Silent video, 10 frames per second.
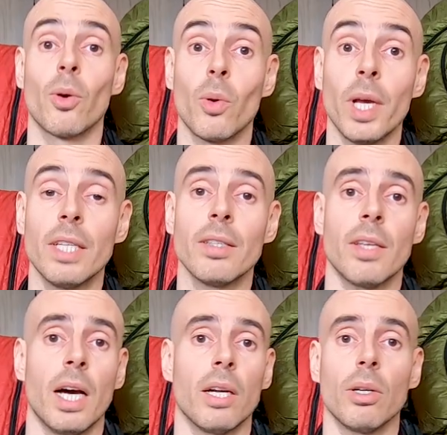
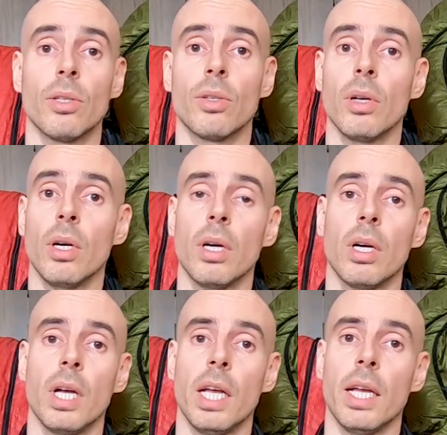Quilts are
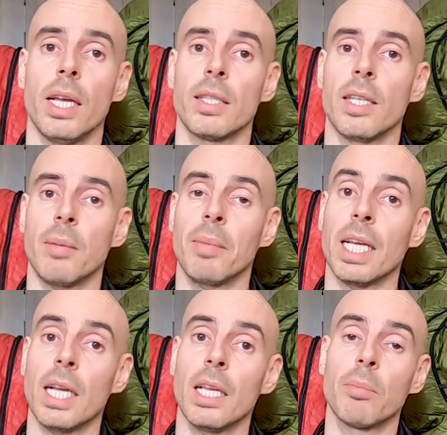also
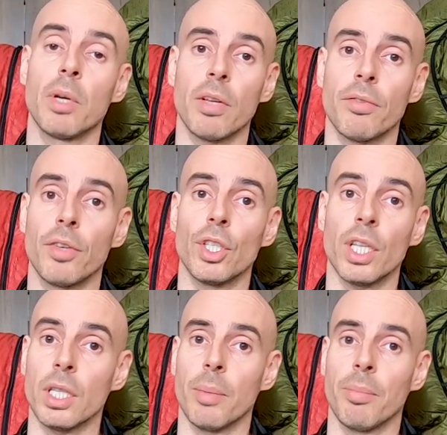thermically more
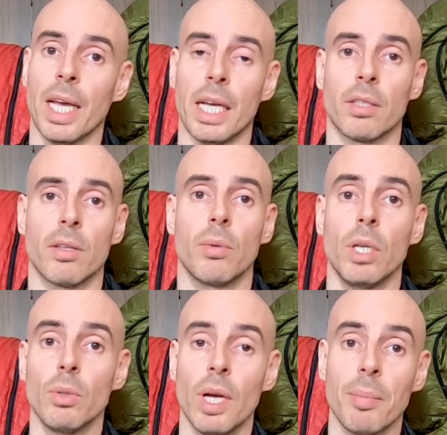efficient than bags.
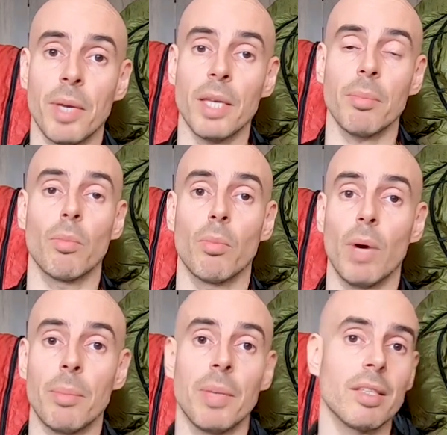What do I mean?
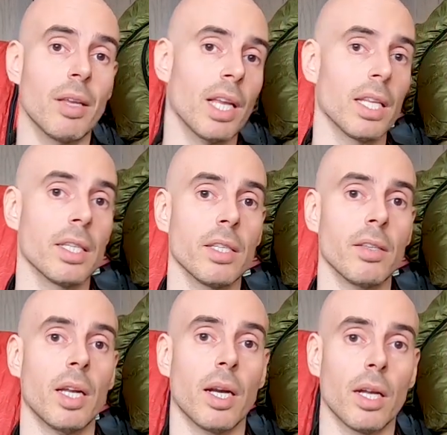Well, basically
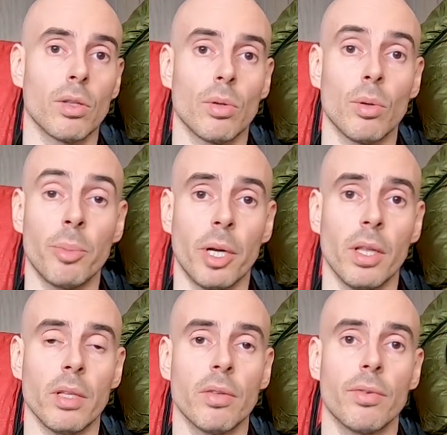these are two
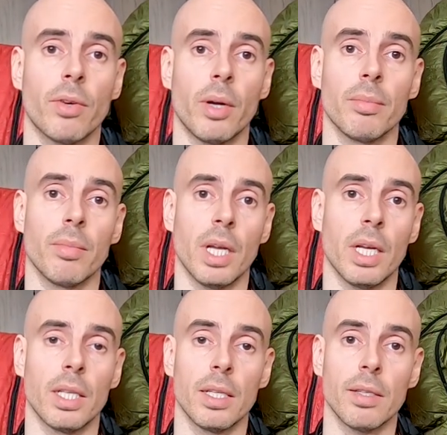products
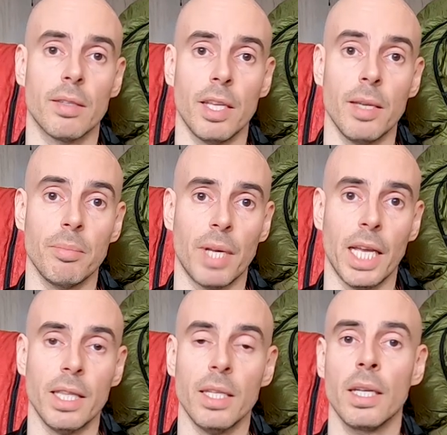from the same
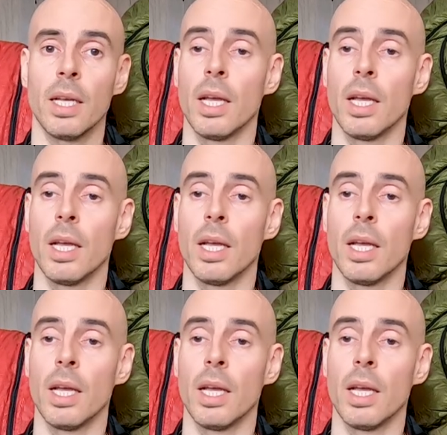brand,